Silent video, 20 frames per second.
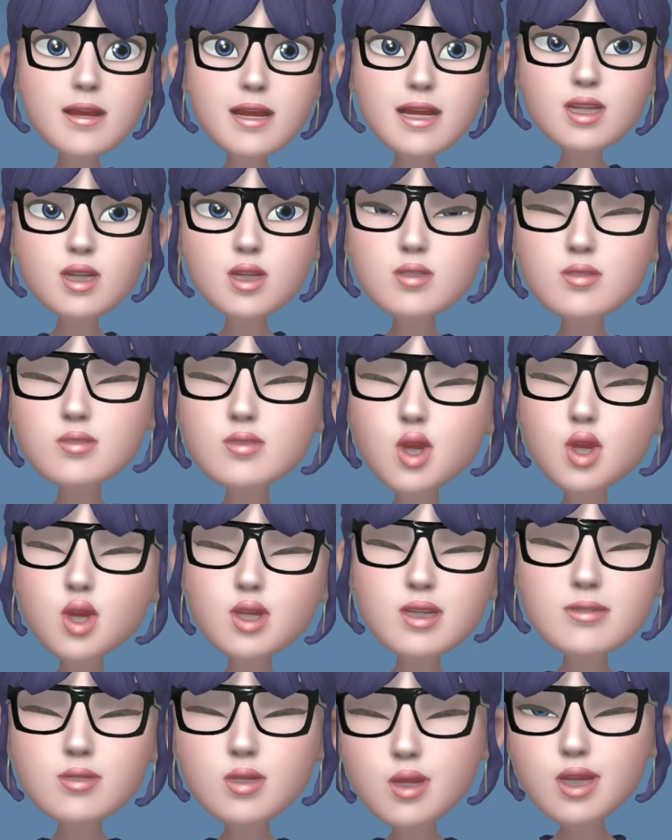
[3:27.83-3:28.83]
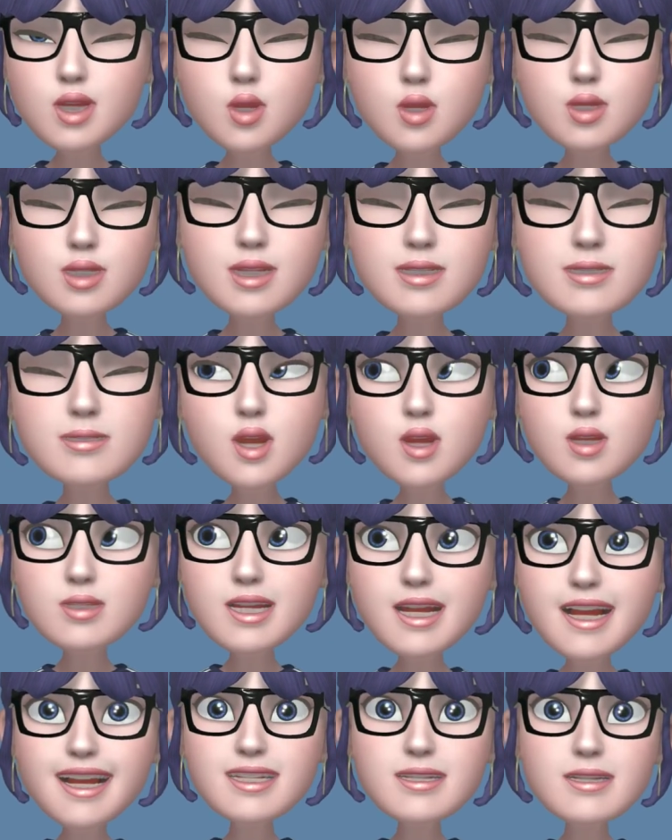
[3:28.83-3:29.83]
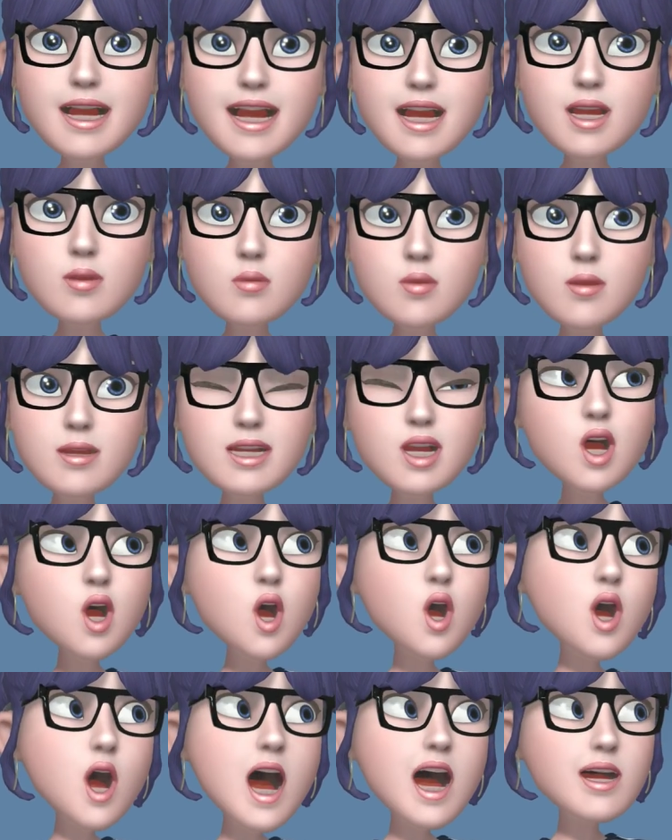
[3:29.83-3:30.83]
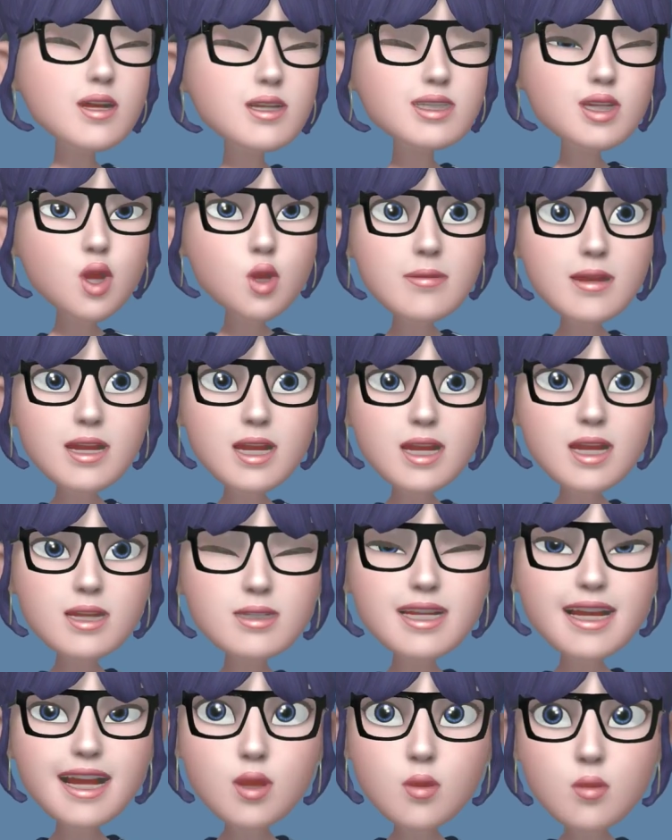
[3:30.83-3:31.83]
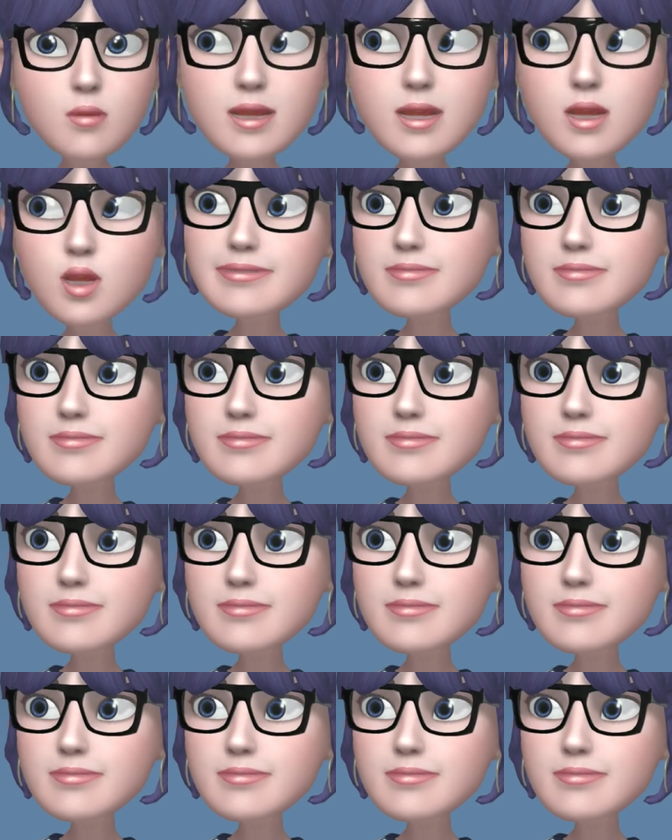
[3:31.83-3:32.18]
and everyone knows I'm not a fan of needles. I have a phobia of needles.